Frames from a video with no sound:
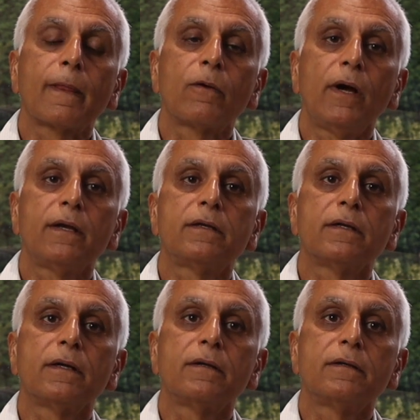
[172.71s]
quite
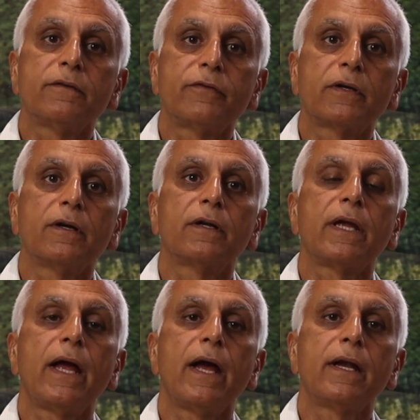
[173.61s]
difficult
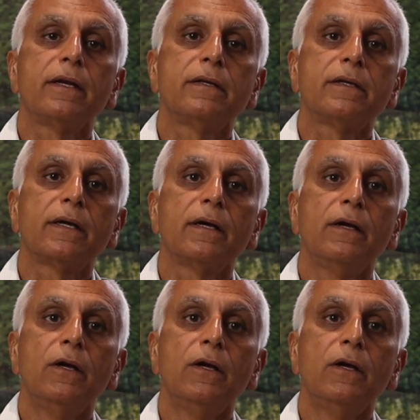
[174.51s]
and